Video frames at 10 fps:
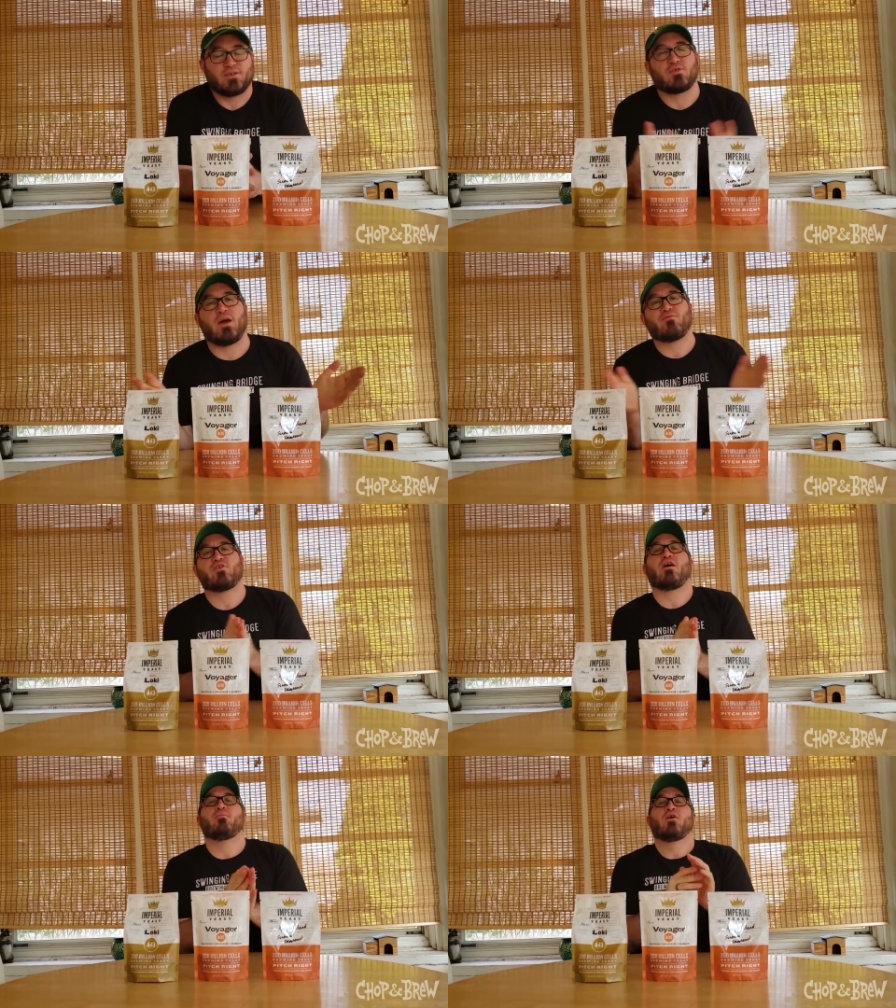So Chop for
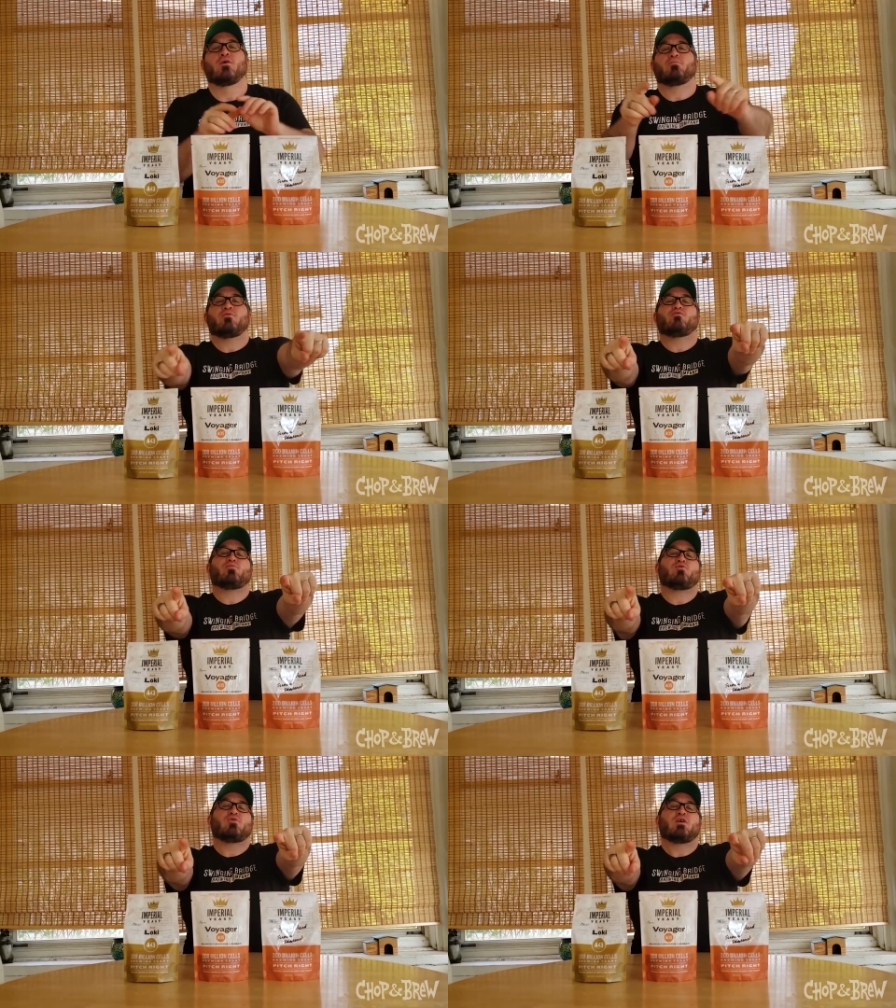Chop, Brew for
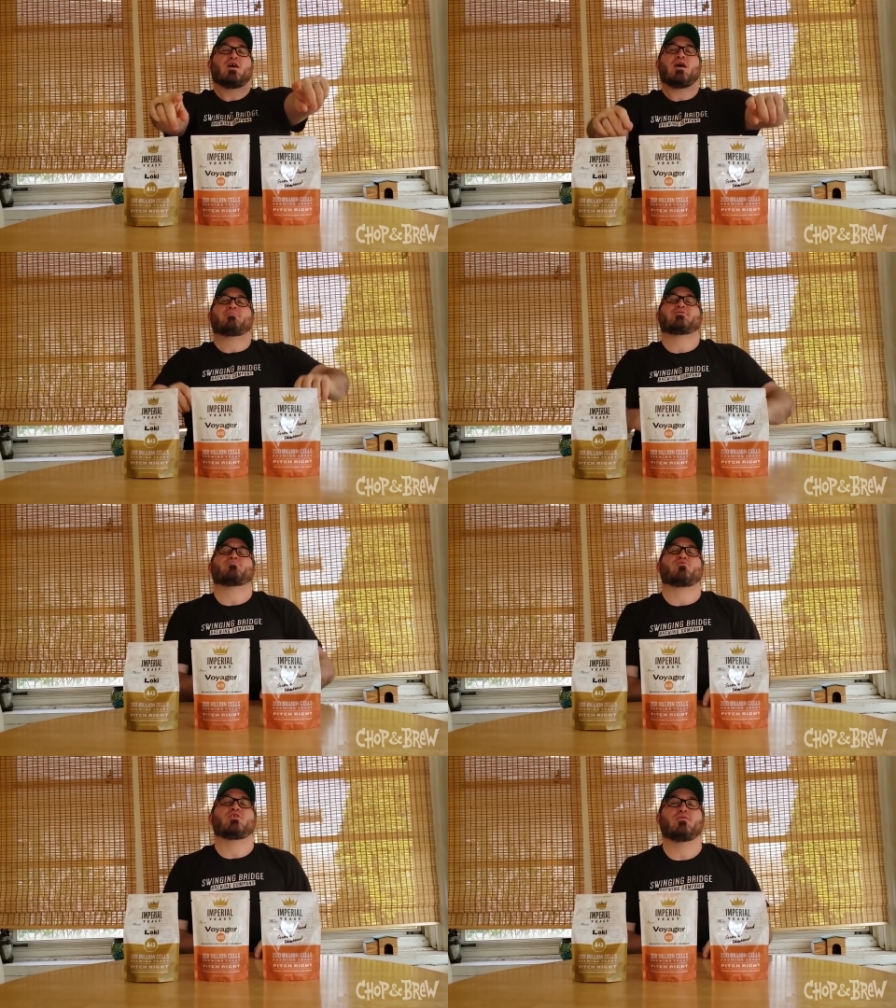Brew, happy
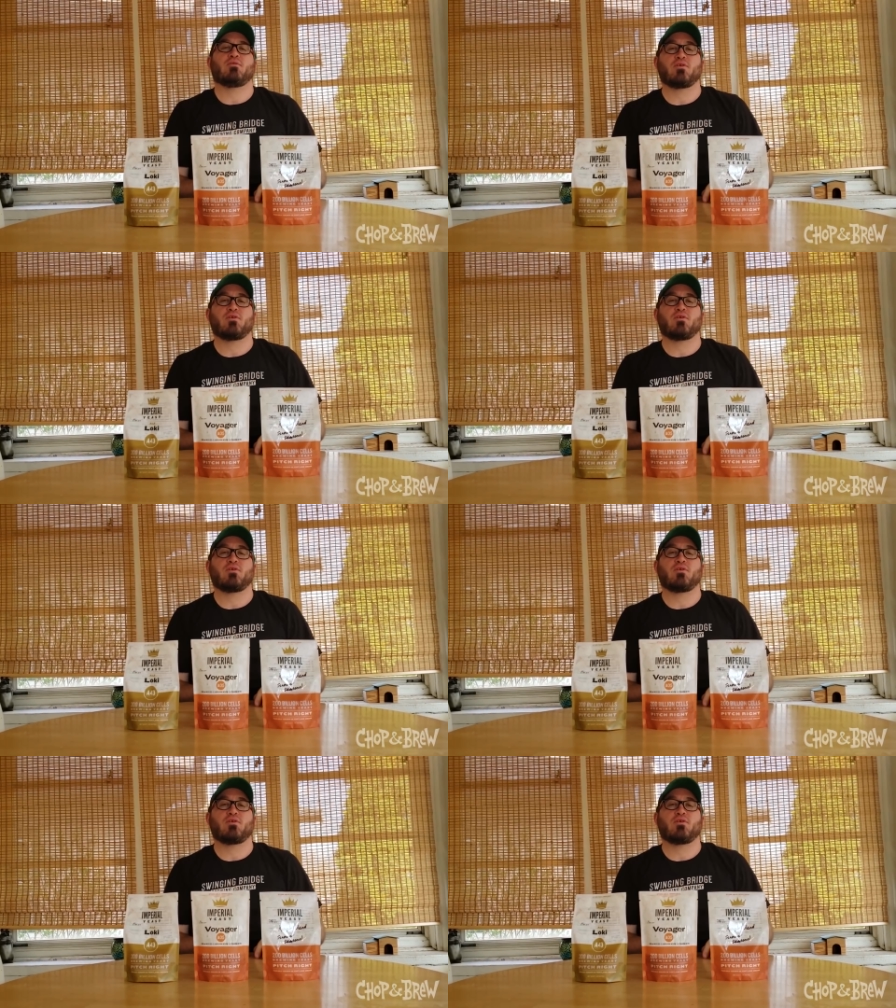spring.